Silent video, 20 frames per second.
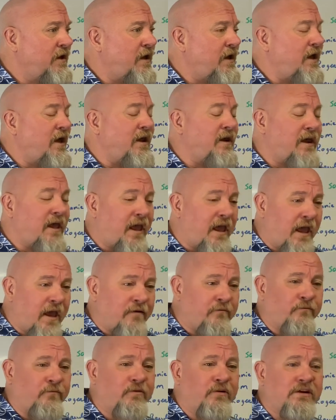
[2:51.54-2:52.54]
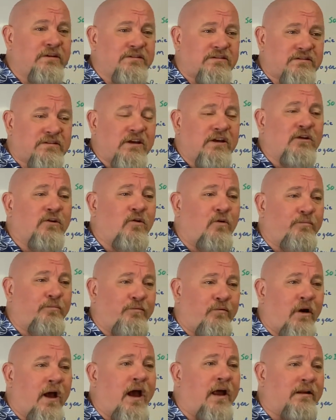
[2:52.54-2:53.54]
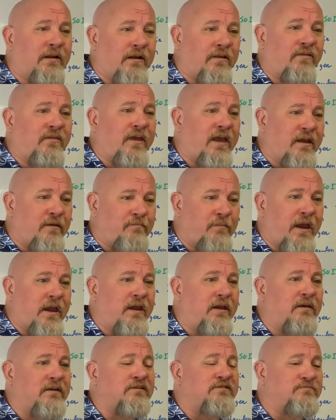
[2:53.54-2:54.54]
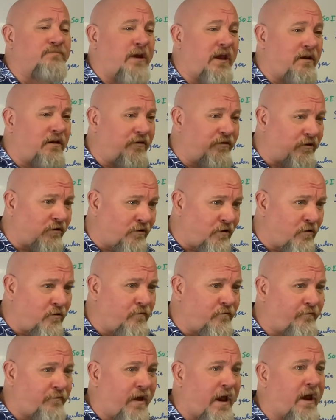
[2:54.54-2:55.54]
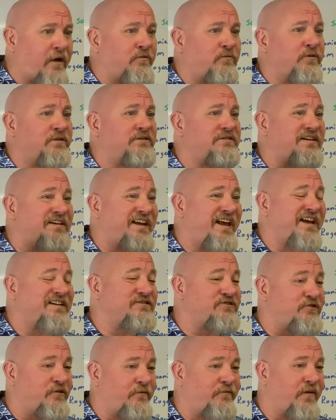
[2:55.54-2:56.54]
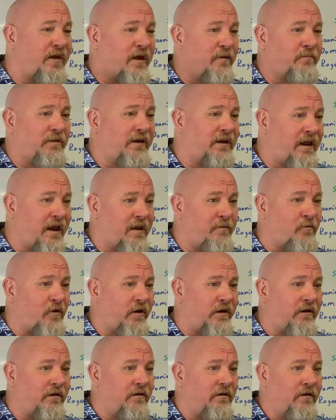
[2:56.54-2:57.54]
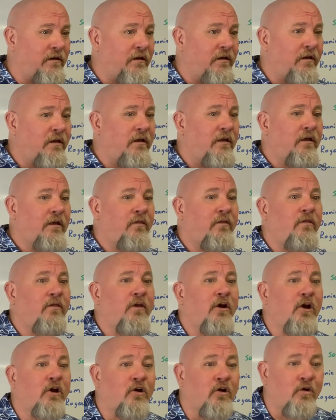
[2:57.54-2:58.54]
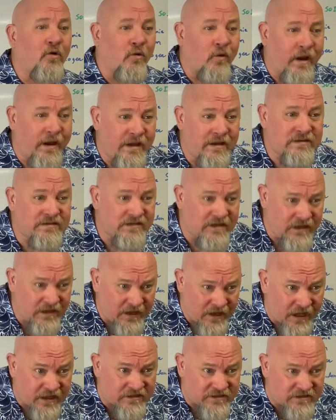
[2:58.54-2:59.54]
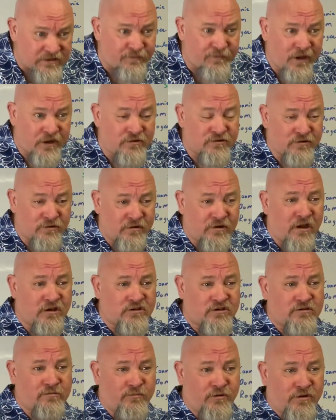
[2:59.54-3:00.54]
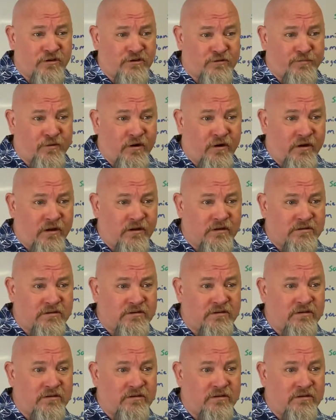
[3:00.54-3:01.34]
And every single product they make is made in their own factories and has their family name on it. They're crazy nuts about your customer experience.